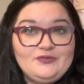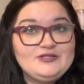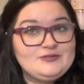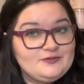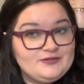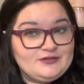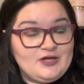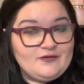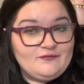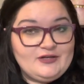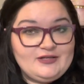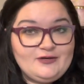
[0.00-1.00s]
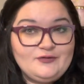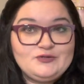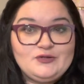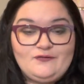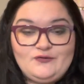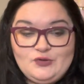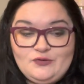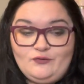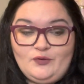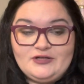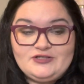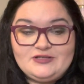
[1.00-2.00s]
This was a long video, so if you have
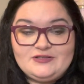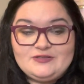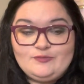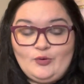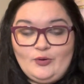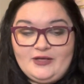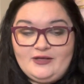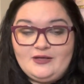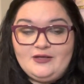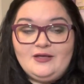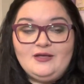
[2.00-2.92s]
watched to this point,